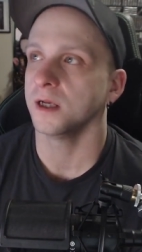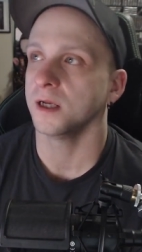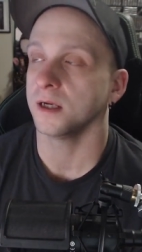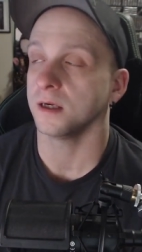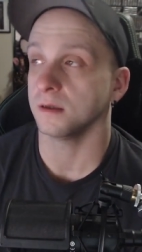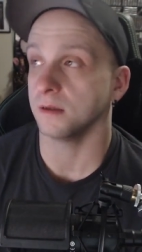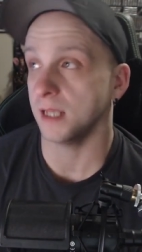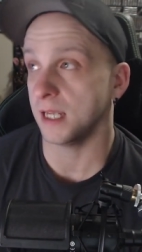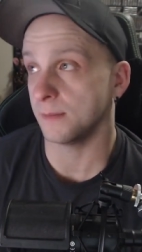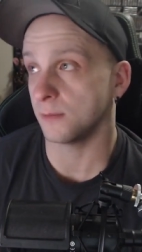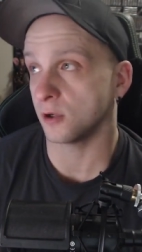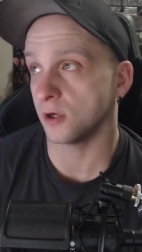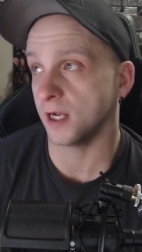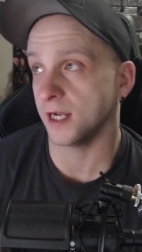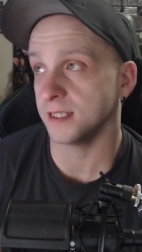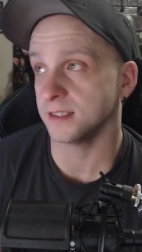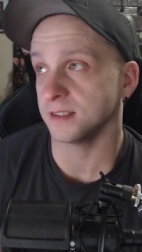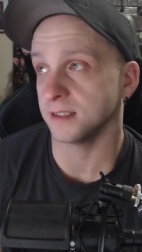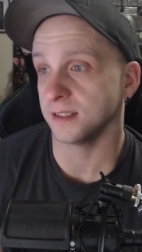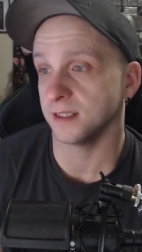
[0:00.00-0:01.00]

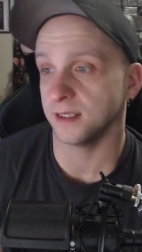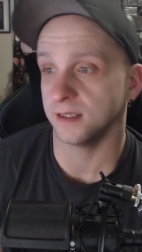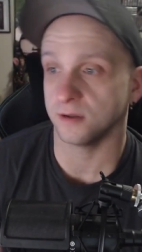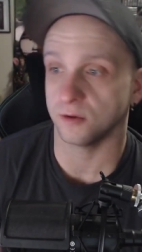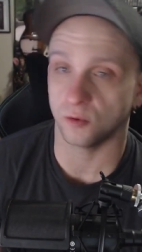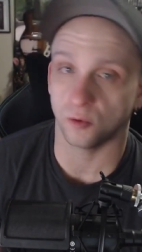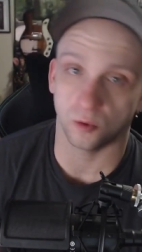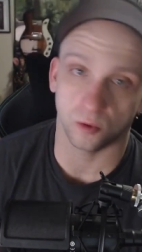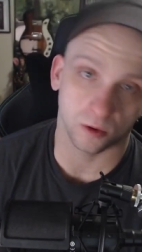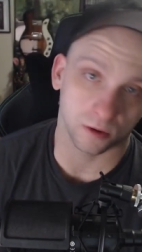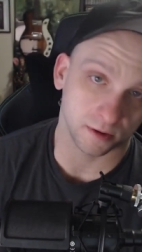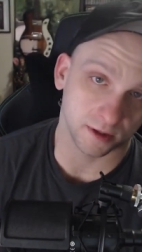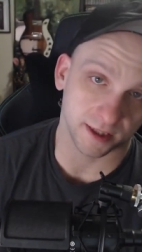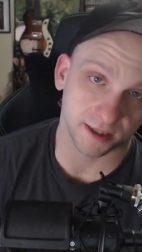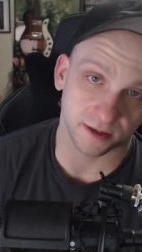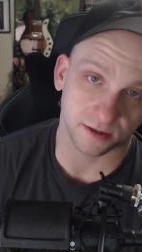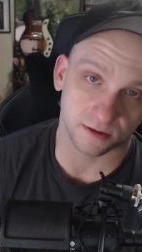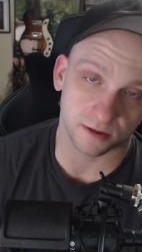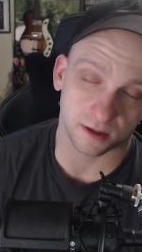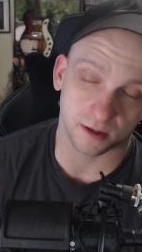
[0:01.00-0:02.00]
glamorizing it or
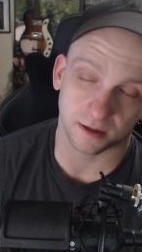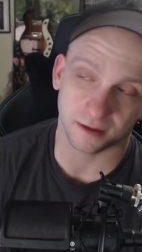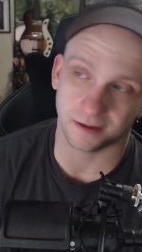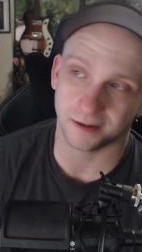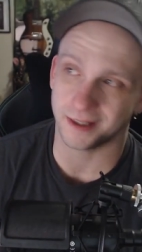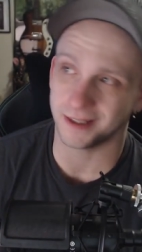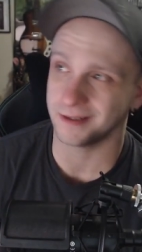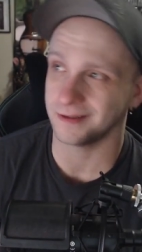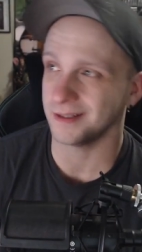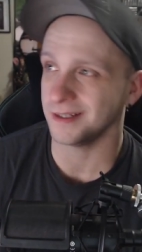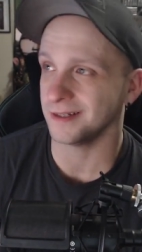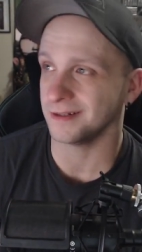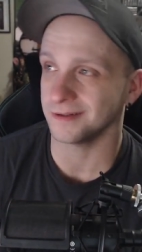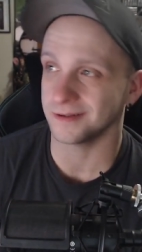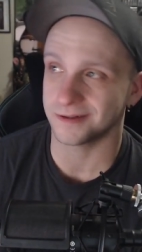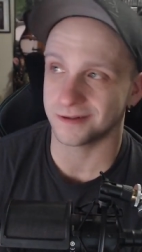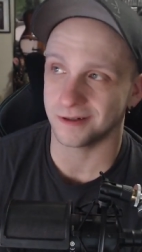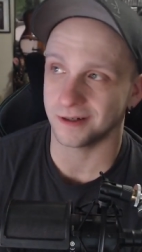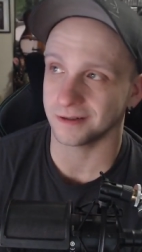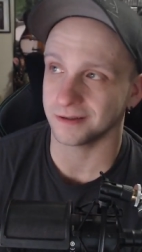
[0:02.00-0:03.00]
destruct like
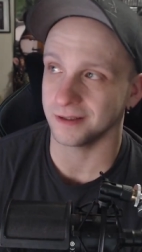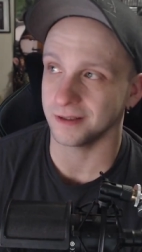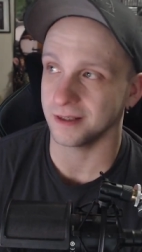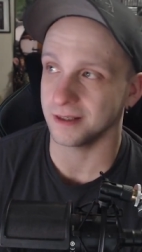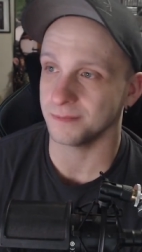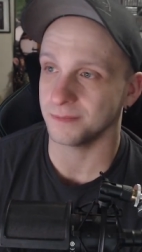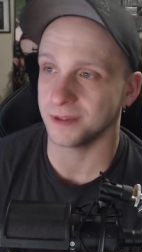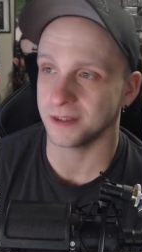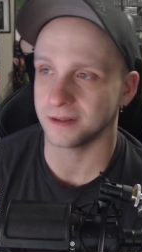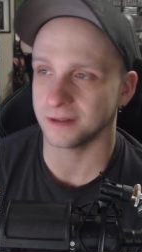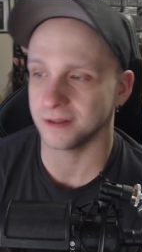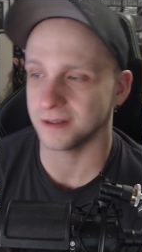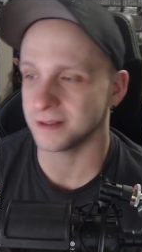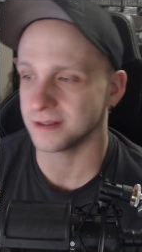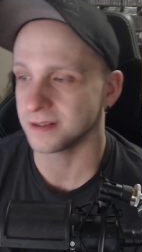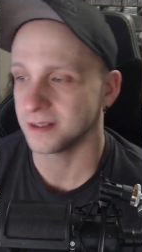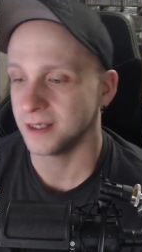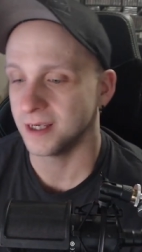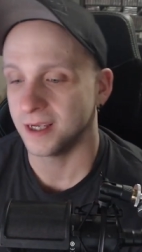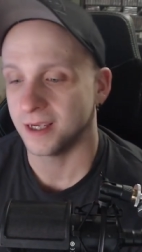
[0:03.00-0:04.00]
deconstructing it
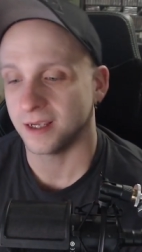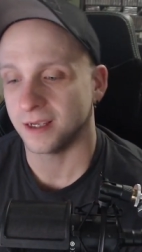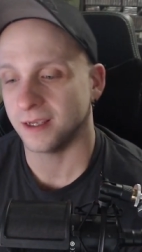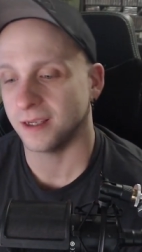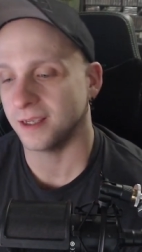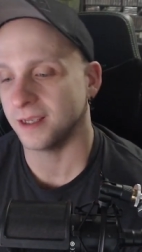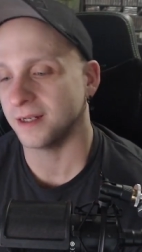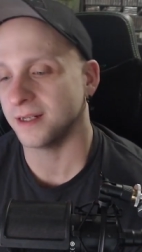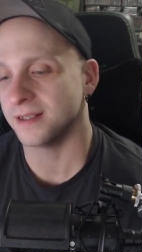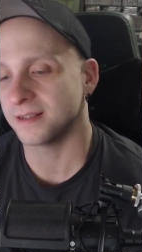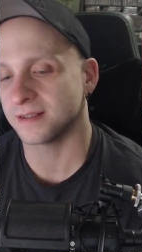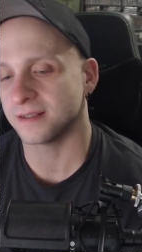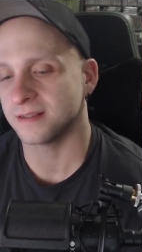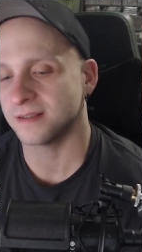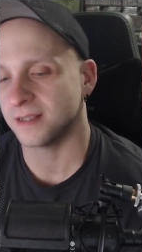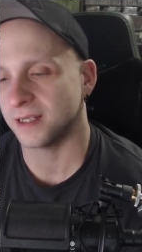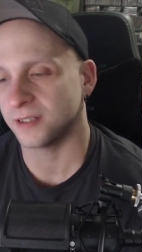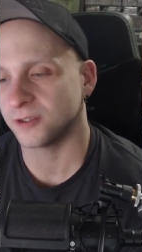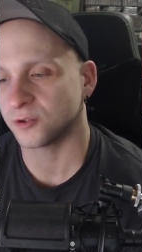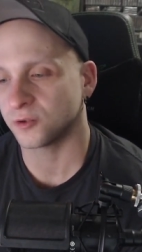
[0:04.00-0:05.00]
because it is
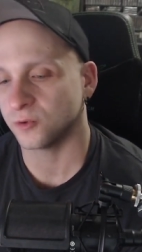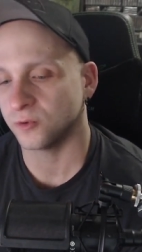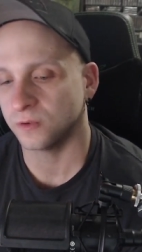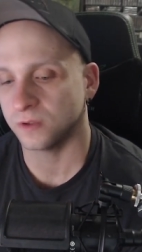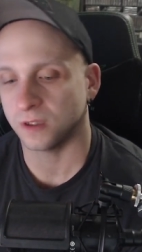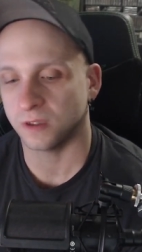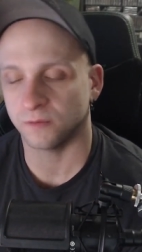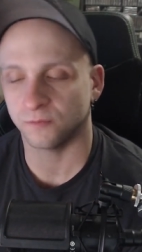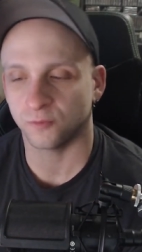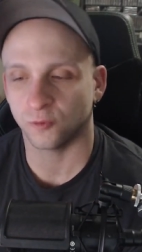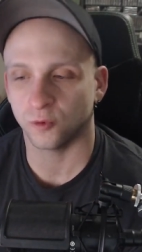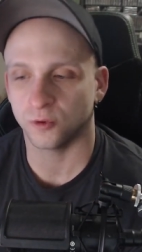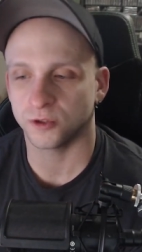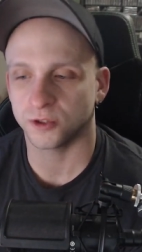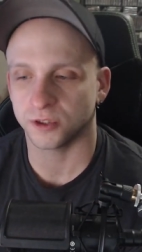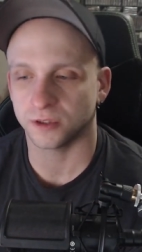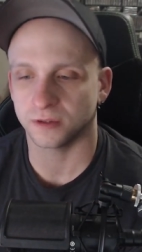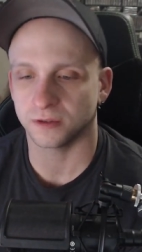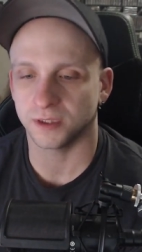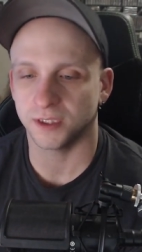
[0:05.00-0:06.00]
essential,
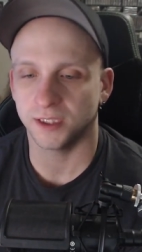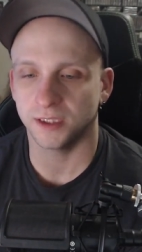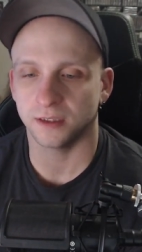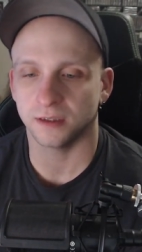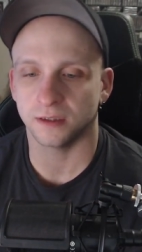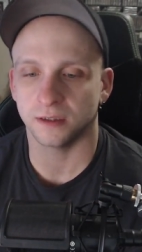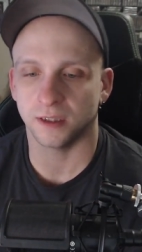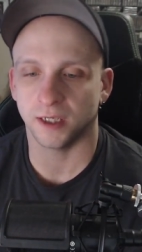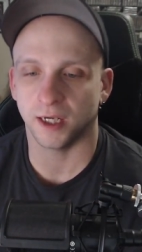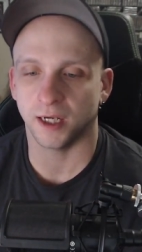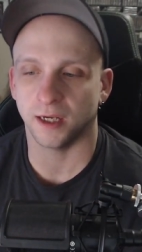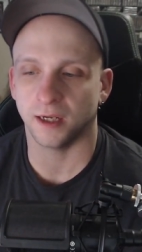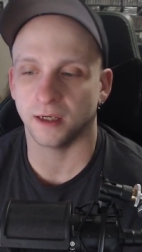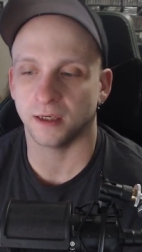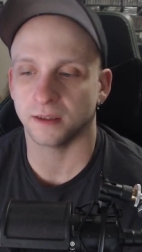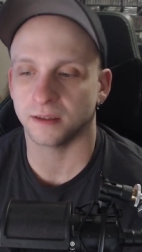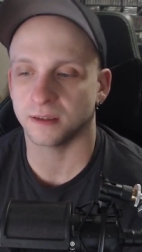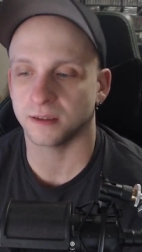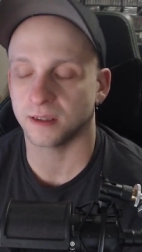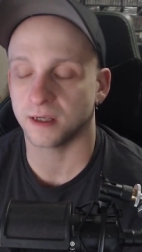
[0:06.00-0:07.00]
unfortunately,
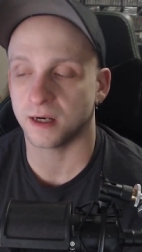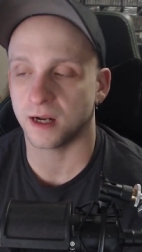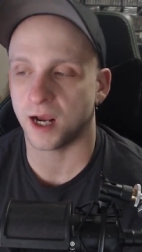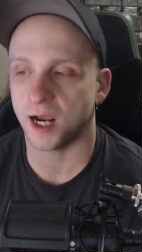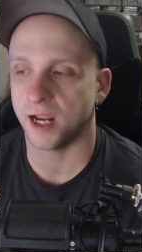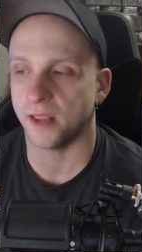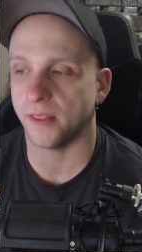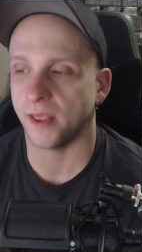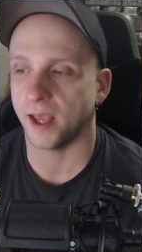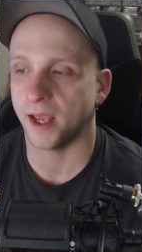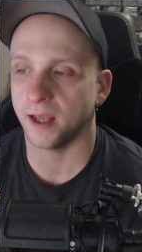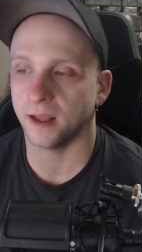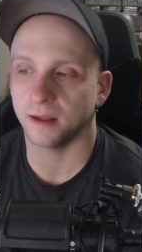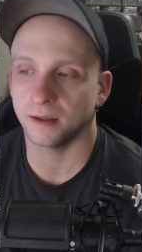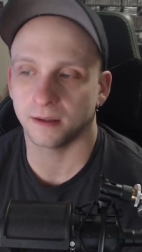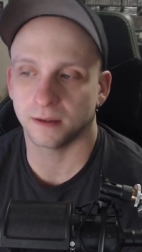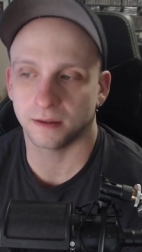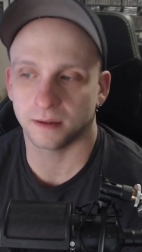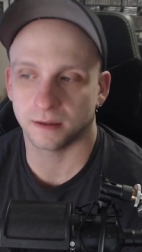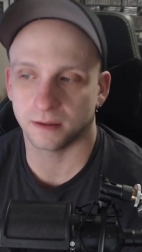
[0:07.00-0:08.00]
and to deny that
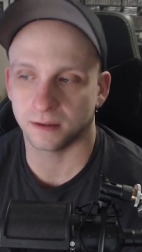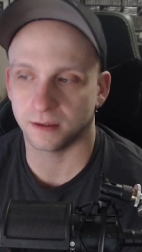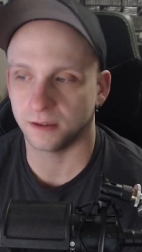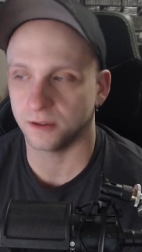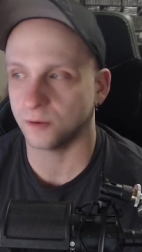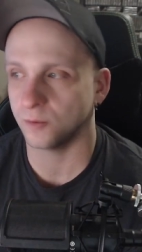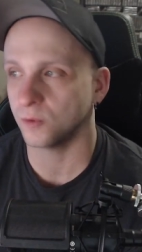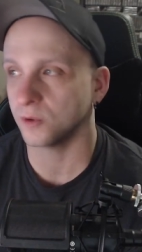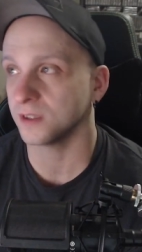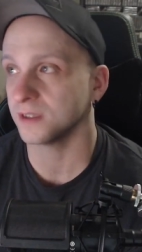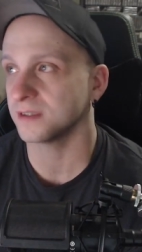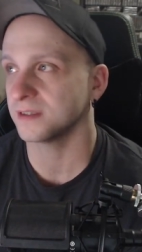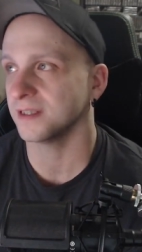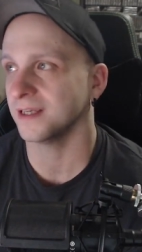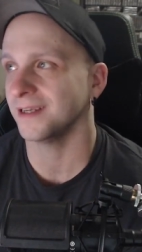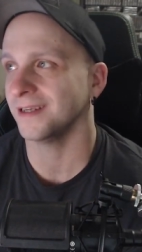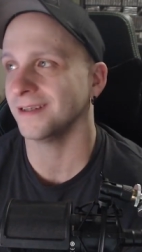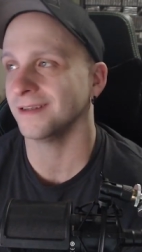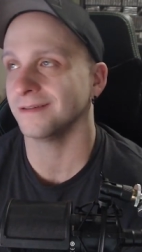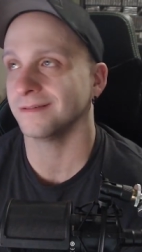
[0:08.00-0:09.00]
you don't want to
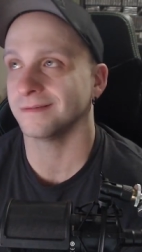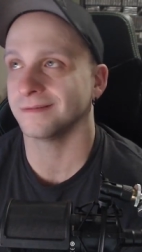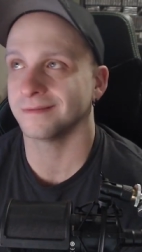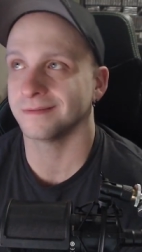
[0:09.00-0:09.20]
say